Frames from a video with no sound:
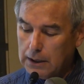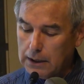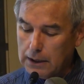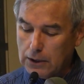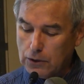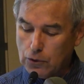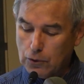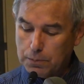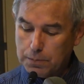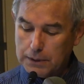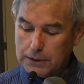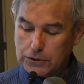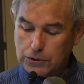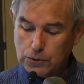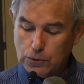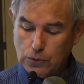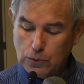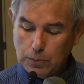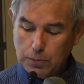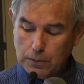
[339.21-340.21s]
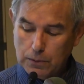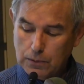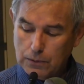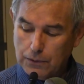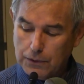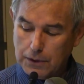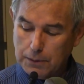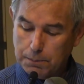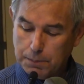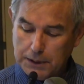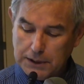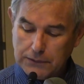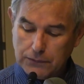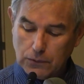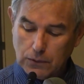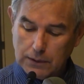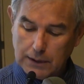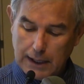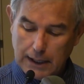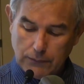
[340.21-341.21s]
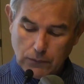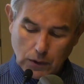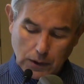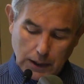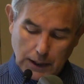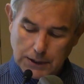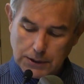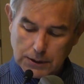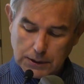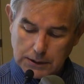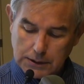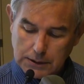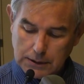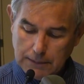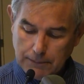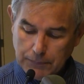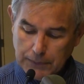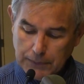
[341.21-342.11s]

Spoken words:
and to pursue their peaceful avocations.